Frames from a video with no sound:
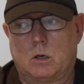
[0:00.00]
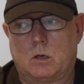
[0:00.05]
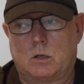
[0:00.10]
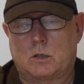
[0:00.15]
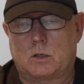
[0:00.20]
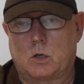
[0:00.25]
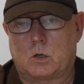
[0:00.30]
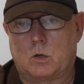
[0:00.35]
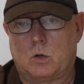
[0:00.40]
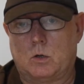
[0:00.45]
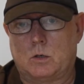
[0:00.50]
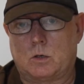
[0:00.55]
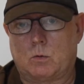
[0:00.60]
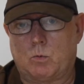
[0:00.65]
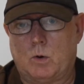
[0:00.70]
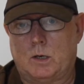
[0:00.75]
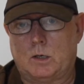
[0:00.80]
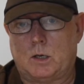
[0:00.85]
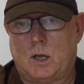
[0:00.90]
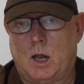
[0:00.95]

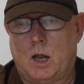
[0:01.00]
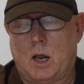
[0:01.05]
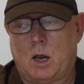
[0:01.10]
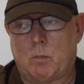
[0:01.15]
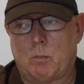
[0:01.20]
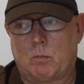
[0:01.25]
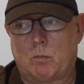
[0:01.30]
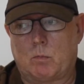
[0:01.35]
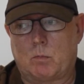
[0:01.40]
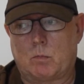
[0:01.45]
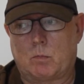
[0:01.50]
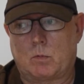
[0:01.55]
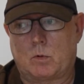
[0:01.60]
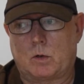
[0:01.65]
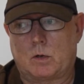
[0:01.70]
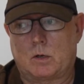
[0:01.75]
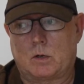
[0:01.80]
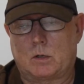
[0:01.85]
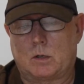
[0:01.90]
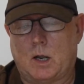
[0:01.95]
Skukuza Rest Camp,
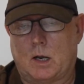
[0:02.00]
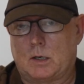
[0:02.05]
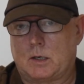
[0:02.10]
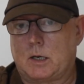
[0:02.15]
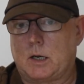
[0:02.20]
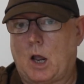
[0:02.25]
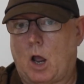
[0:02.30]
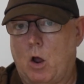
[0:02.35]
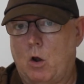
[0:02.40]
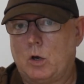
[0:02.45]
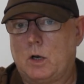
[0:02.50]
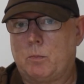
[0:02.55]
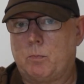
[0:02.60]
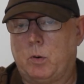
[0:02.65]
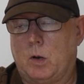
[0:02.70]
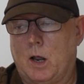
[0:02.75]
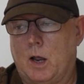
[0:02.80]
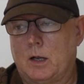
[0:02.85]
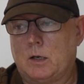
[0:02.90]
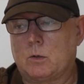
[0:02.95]
that's the only
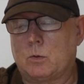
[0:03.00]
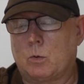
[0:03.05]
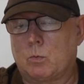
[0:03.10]
place,